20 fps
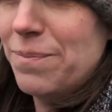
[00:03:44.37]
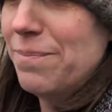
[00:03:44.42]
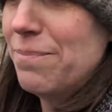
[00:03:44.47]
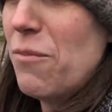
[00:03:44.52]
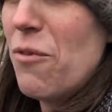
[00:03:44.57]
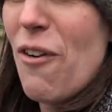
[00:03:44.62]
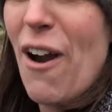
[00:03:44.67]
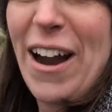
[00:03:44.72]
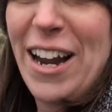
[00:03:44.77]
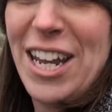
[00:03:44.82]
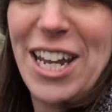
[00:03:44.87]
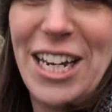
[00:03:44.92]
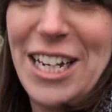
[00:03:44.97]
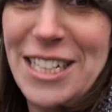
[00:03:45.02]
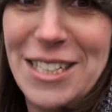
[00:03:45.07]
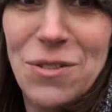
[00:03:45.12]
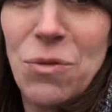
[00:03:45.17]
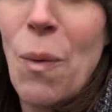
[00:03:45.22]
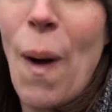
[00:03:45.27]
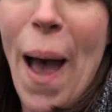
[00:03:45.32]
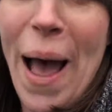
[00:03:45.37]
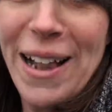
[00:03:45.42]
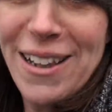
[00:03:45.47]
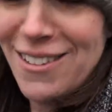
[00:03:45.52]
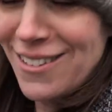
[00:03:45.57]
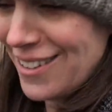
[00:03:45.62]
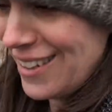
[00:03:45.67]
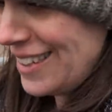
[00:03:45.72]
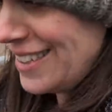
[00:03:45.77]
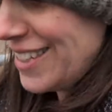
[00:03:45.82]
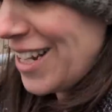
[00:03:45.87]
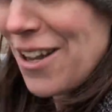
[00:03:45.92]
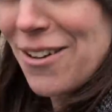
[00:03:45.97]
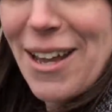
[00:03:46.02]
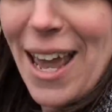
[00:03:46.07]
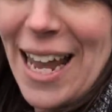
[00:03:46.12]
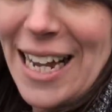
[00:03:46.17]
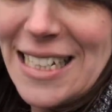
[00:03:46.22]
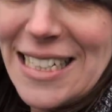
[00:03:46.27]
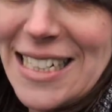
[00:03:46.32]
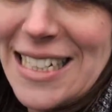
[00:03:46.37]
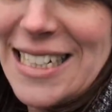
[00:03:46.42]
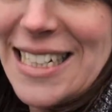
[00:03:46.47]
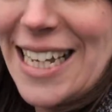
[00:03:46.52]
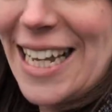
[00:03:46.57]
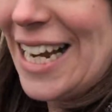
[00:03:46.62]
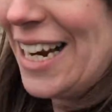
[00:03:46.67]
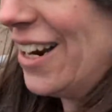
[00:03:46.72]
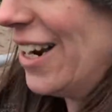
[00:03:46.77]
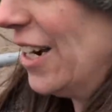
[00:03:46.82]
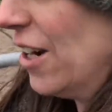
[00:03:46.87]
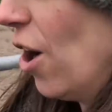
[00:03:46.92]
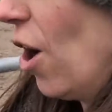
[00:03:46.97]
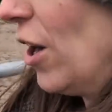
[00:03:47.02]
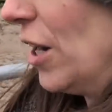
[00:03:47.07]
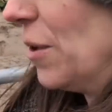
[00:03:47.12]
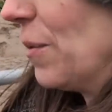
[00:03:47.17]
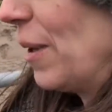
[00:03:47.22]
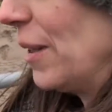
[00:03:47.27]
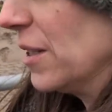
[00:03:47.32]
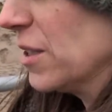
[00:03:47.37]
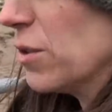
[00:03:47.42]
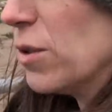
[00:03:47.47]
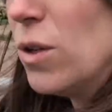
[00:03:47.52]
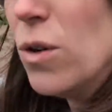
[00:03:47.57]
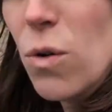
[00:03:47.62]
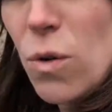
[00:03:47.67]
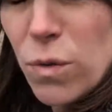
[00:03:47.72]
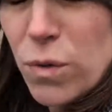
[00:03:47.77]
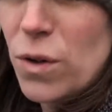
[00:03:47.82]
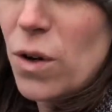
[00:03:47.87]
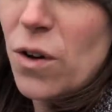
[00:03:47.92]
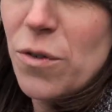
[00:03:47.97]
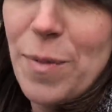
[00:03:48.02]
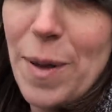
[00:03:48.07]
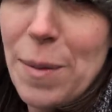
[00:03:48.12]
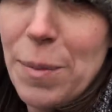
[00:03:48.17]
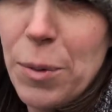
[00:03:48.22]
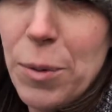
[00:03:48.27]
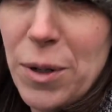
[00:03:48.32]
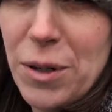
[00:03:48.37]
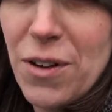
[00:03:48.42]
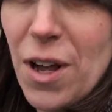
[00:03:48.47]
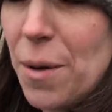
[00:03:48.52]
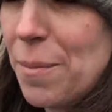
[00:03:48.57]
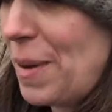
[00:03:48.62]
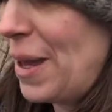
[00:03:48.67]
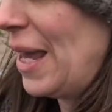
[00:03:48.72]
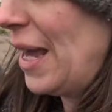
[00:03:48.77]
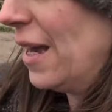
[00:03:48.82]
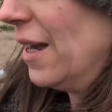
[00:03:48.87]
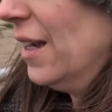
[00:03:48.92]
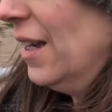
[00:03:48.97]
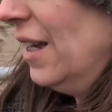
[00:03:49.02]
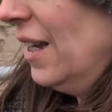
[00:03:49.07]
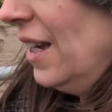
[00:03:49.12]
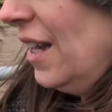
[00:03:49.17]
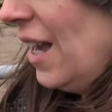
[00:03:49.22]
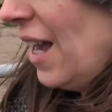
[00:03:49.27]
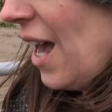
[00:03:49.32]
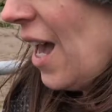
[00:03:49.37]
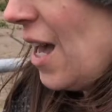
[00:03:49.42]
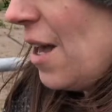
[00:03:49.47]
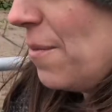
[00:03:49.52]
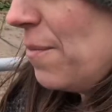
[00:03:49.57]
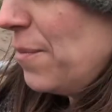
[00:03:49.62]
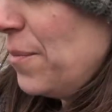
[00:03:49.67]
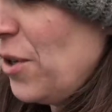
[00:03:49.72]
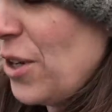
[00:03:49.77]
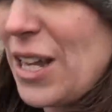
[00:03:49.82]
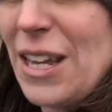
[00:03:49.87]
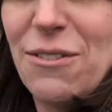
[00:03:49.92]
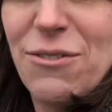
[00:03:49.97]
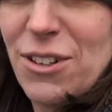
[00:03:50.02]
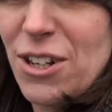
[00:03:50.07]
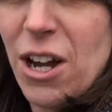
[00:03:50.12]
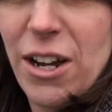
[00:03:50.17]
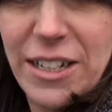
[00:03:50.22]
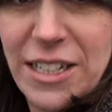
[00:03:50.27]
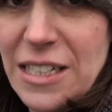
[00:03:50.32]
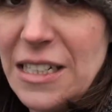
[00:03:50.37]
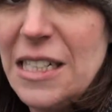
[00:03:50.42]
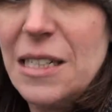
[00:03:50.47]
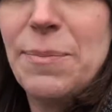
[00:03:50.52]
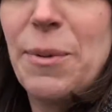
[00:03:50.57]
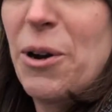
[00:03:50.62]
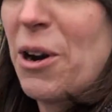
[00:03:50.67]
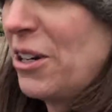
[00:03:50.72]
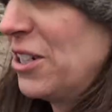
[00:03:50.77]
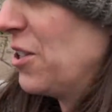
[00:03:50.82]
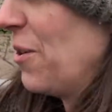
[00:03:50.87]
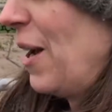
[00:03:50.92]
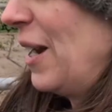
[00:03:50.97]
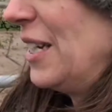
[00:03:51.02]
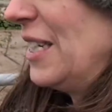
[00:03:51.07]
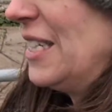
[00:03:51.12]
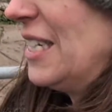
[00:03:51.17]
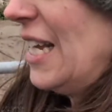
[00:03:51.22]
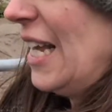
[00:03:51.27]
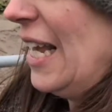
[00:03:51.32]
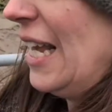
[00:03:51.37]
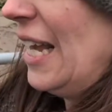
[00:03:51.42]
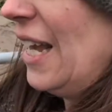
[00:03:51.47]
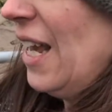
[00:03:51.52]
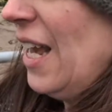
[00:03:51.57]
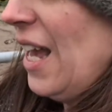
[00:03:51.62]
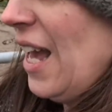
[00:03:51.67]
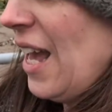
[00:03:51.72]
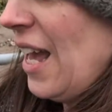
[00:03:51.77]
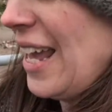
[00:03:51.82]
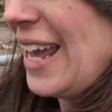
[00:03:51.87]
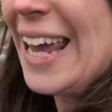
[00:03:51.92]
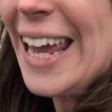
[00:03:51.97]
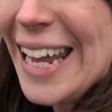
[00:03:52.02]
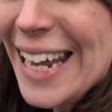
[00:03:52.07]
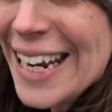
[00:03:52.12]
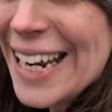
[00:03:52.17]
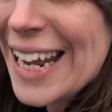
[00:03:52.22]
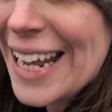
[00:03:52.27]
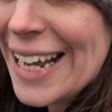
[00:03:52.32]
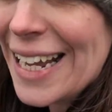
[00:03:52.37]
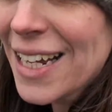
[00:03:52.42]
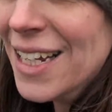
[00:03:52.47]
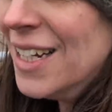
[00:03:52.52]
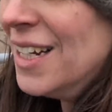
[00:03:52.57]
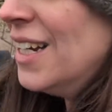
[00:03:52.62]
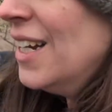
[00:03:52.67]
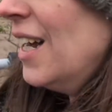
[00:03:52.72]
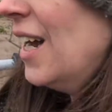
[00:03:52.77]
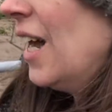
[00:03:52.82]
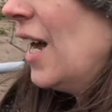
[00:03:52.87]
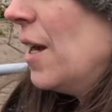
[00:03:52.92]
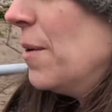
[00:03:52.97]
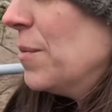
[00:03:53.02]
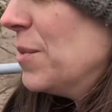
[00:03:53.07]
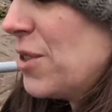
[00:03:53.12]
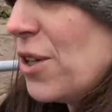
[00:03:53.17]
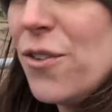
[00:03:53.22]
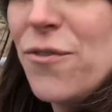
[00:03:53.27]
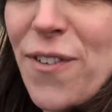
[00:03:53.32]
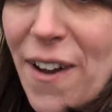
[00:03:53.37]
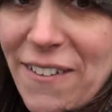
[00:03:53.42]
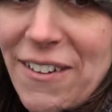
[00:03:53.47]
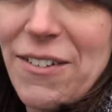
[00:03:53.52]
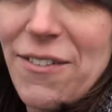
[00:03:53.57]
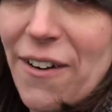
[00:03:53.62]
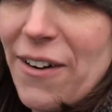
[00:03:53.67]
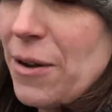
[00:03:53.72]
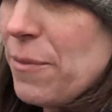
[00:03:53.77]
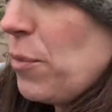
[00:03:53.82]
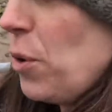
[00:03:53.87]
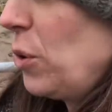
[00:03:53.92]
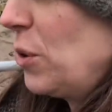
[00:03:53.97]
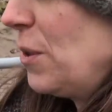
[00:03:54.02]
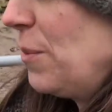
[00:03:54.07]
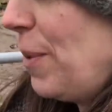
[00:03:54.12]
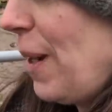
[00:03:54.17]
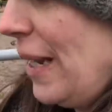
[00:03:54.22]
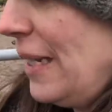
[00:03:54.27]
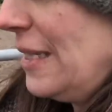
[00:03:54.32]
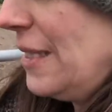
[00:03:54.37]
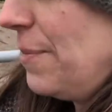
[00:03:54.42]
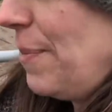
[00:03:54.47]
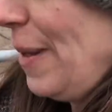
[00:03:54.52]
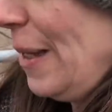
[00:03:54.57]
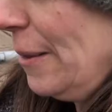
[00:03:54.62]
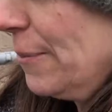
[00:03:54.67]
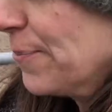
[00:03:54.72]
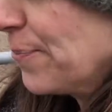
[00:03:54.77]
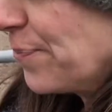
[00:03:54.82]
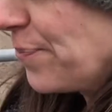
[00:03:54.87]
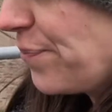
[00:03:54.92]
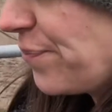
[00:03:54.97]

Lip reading: miraculous well is located here in Holywell. So an awful lot of people would have come here looking for guidance, spirituality, healing. So a very, very important place to be.